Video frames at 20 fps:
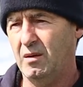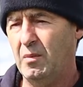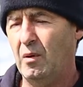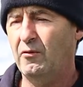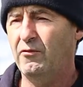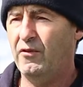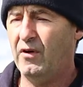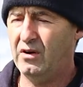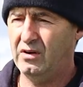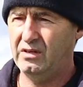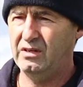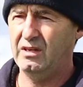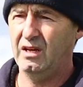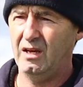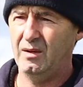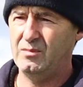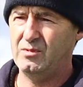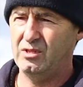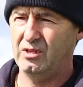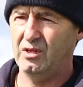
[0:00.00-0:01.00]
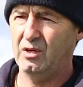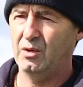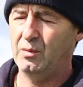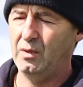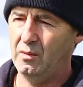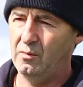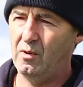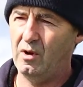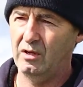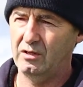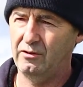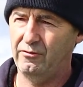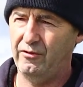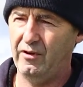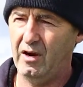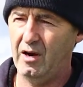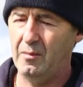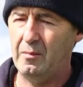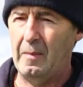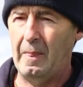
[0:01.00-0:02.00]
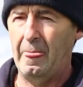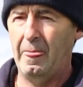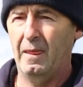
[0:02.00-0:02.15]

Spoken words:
about 40 times a year we'll walk the farm.